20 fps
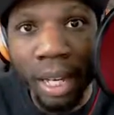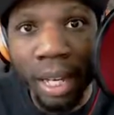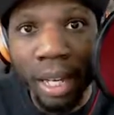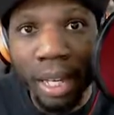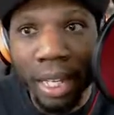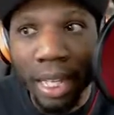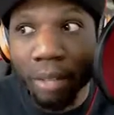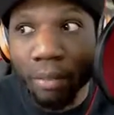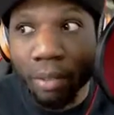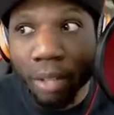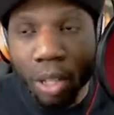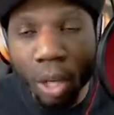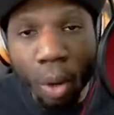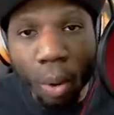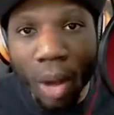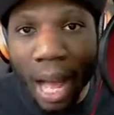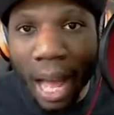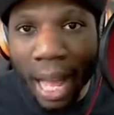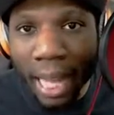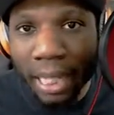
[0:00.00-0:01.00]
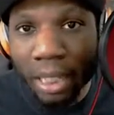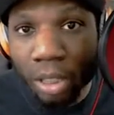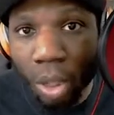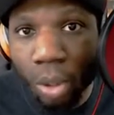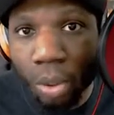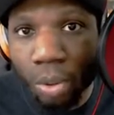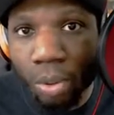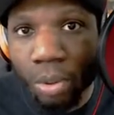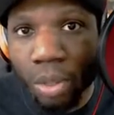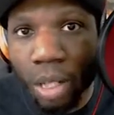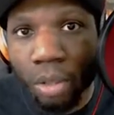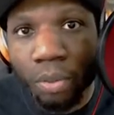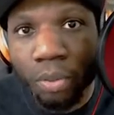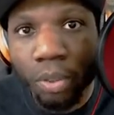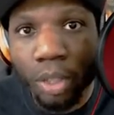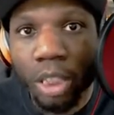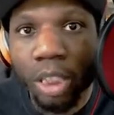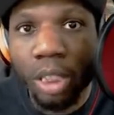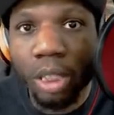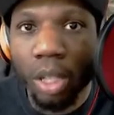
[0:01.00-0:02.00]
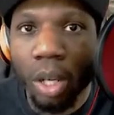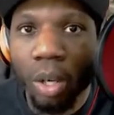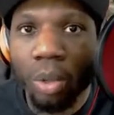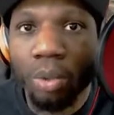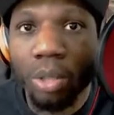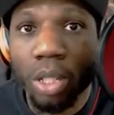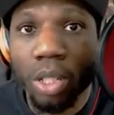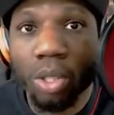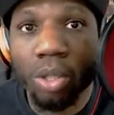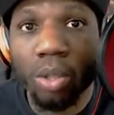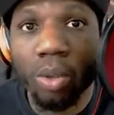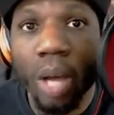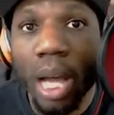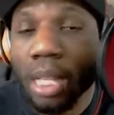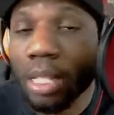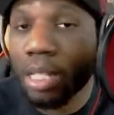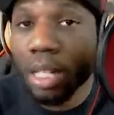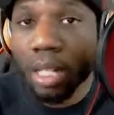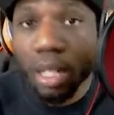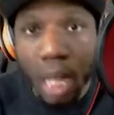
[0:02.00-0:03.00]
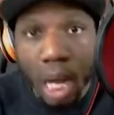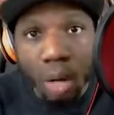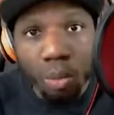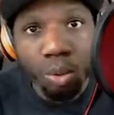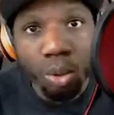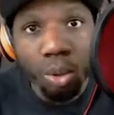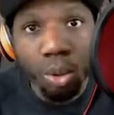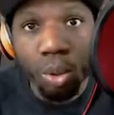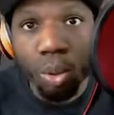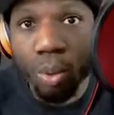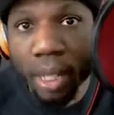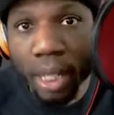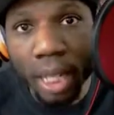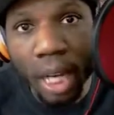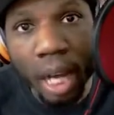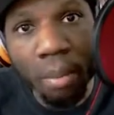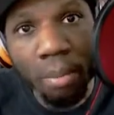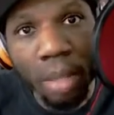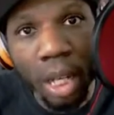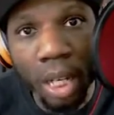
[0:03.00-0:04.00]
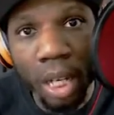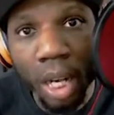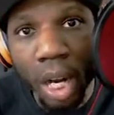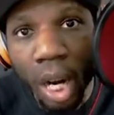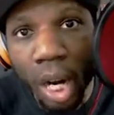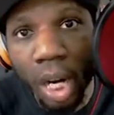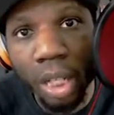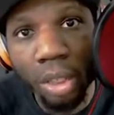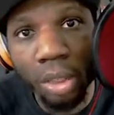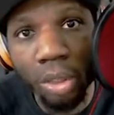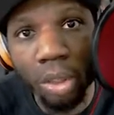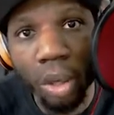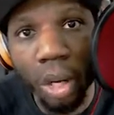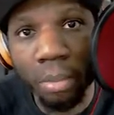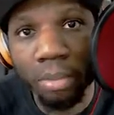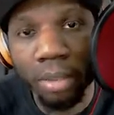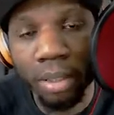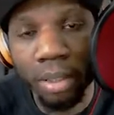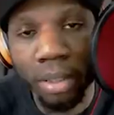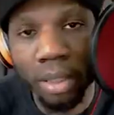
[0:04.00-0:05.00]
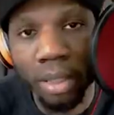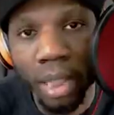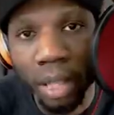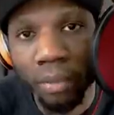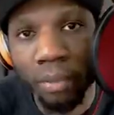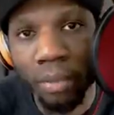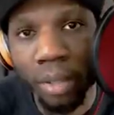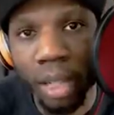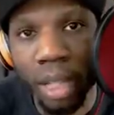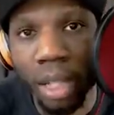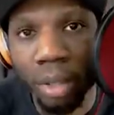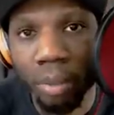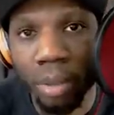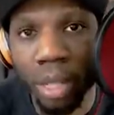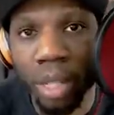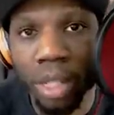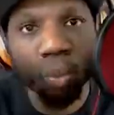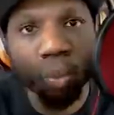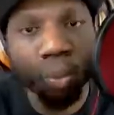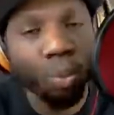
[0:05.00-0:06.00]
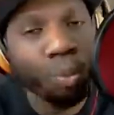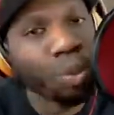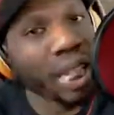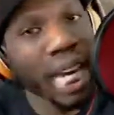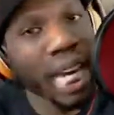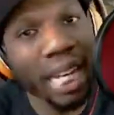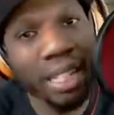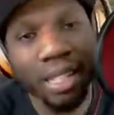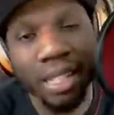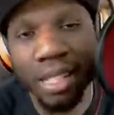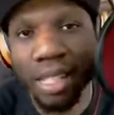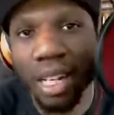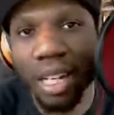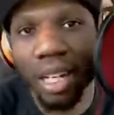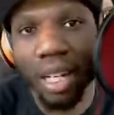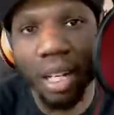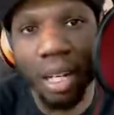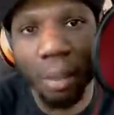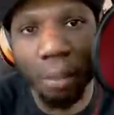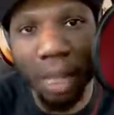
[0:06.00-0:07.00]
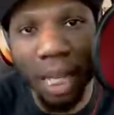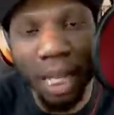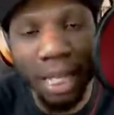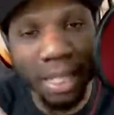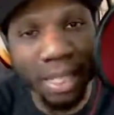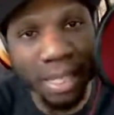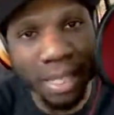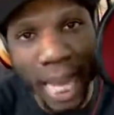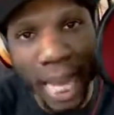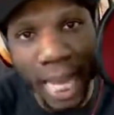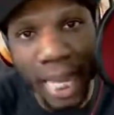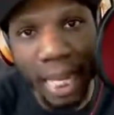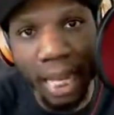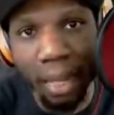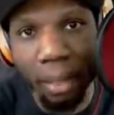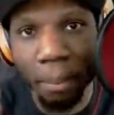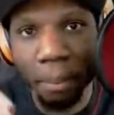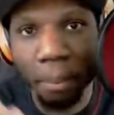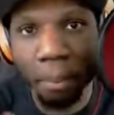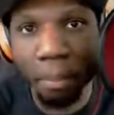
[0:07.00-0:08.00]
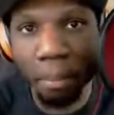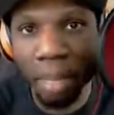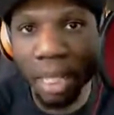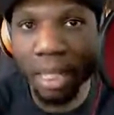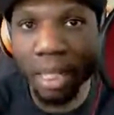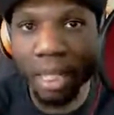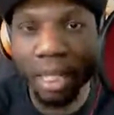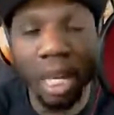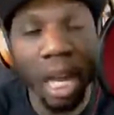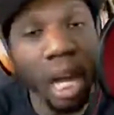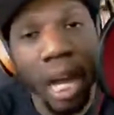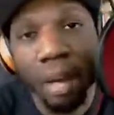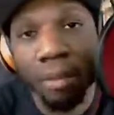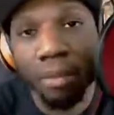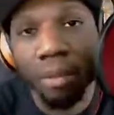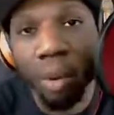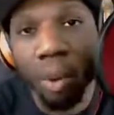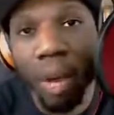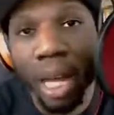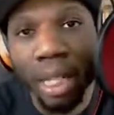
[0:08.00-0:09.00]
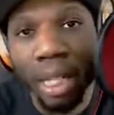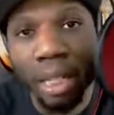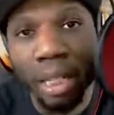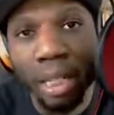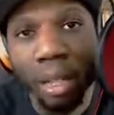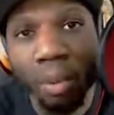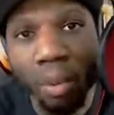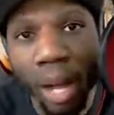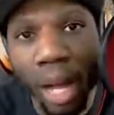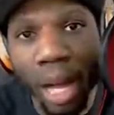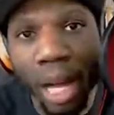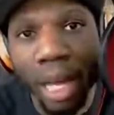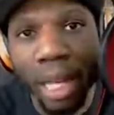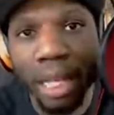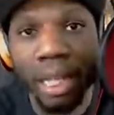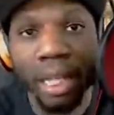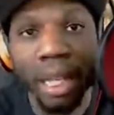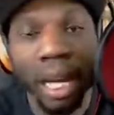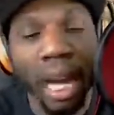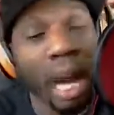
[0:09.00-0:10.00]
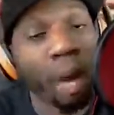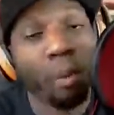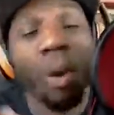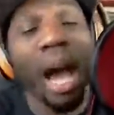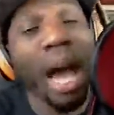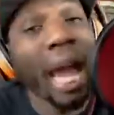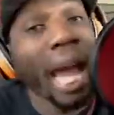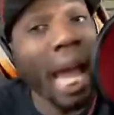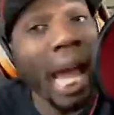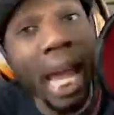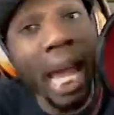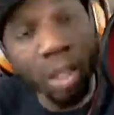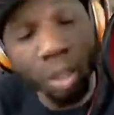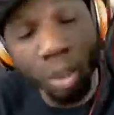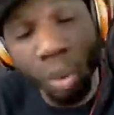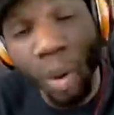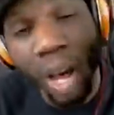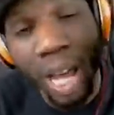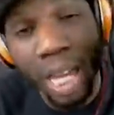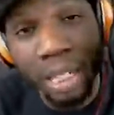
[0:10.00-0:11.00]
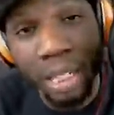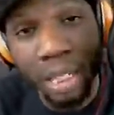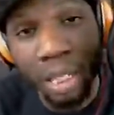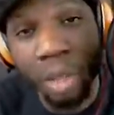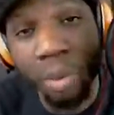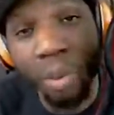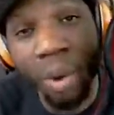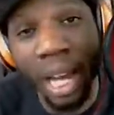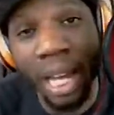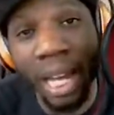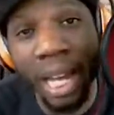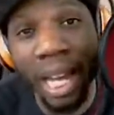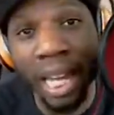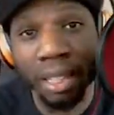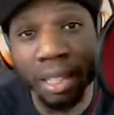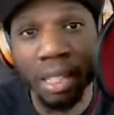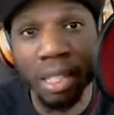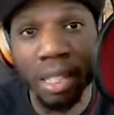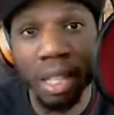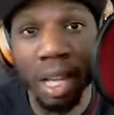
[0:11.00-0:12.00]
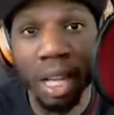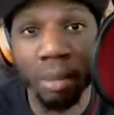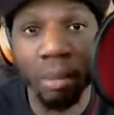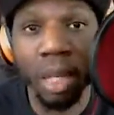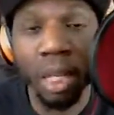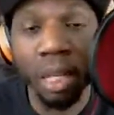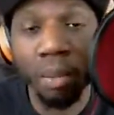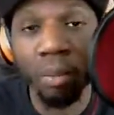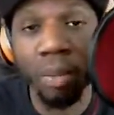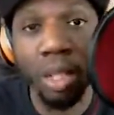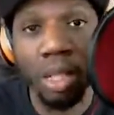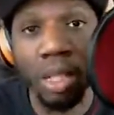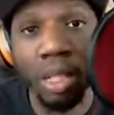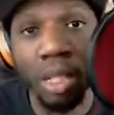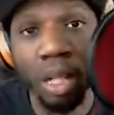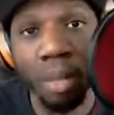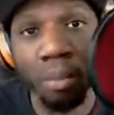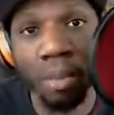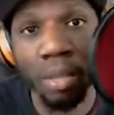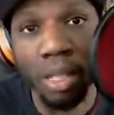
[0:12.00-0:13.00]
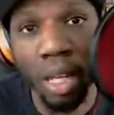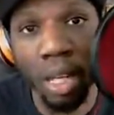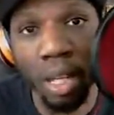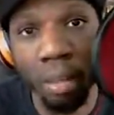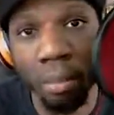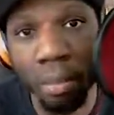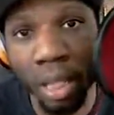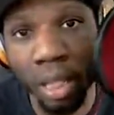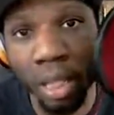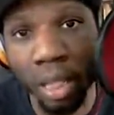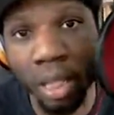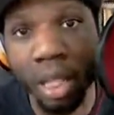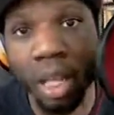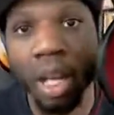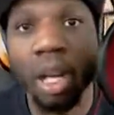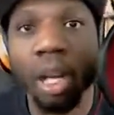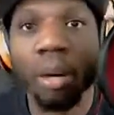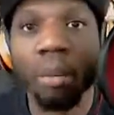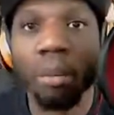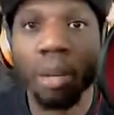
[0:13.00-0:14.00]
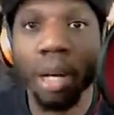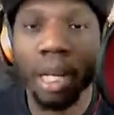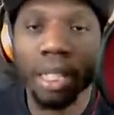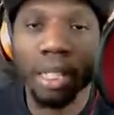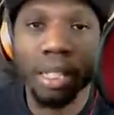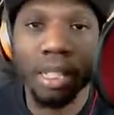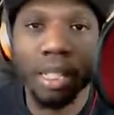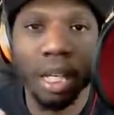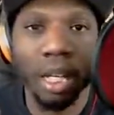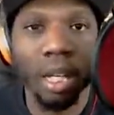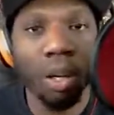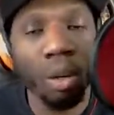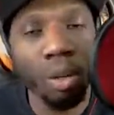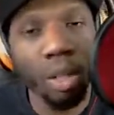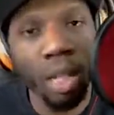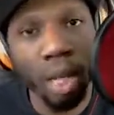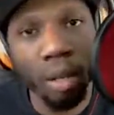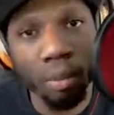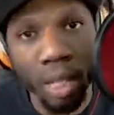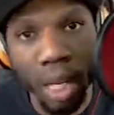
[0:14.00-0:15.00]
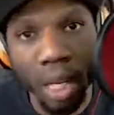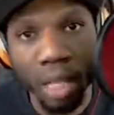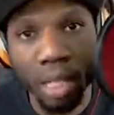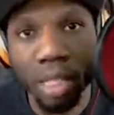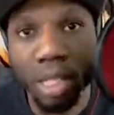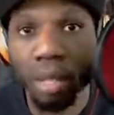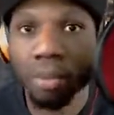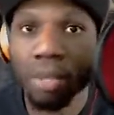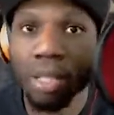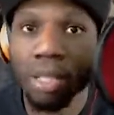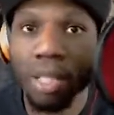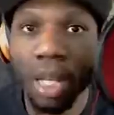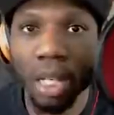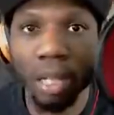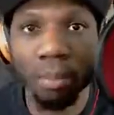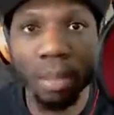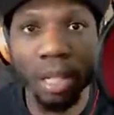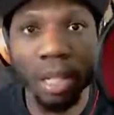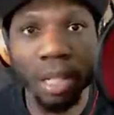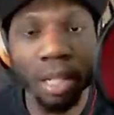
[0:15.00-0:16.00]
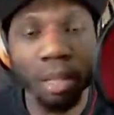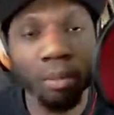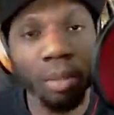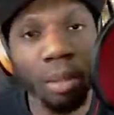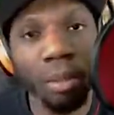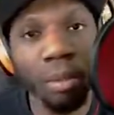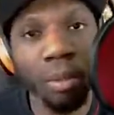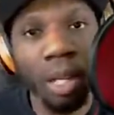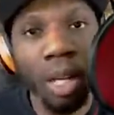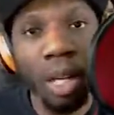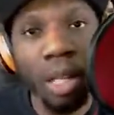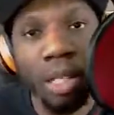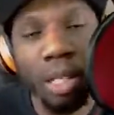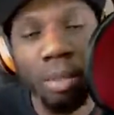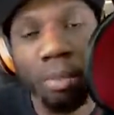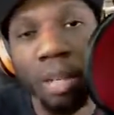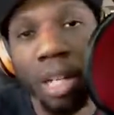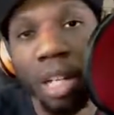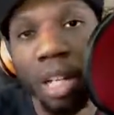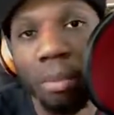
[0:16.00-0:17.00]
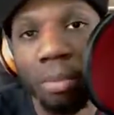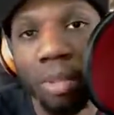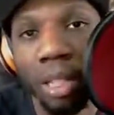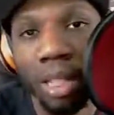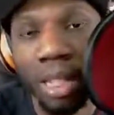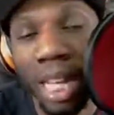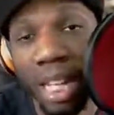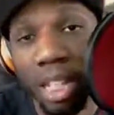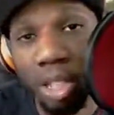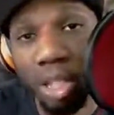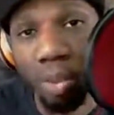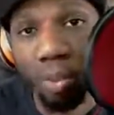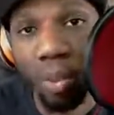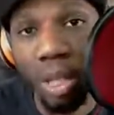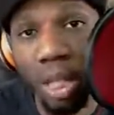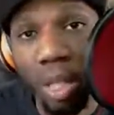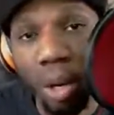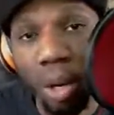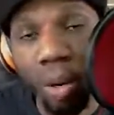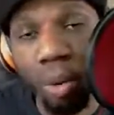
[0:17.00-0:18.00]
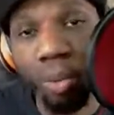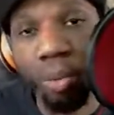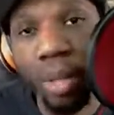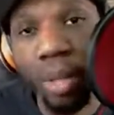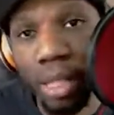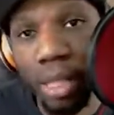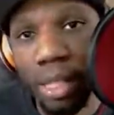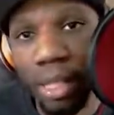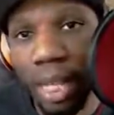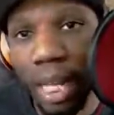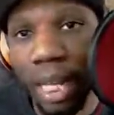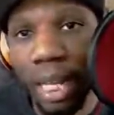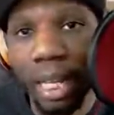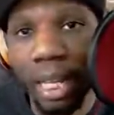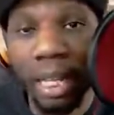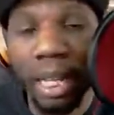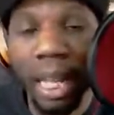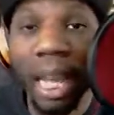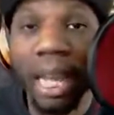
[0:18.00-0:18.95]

even though I don't officially own it. So I sat down real quick. I'm like, all right, you know, I'm definitely interested. We had to set up a second meeting. I have no idea why at the time why he wanted to set up a second meeting. But he said, okay, we got to set up a second meeting. We to meet up the next week on Wednesday, and that